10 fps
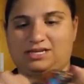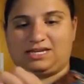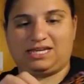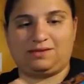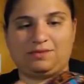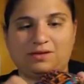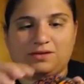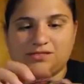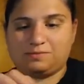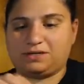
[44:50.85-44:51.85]
You can email
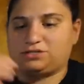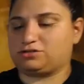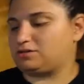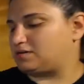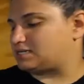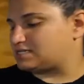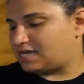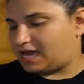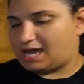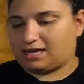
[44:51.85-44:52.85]
us a picture. You can
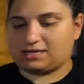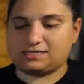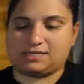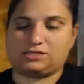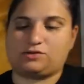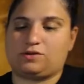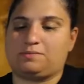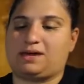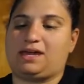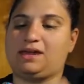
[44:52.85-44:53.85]
tag us at
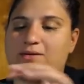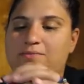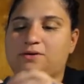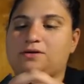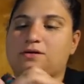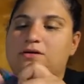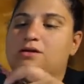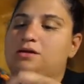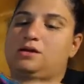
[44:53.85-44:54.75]
Sewing by Amber.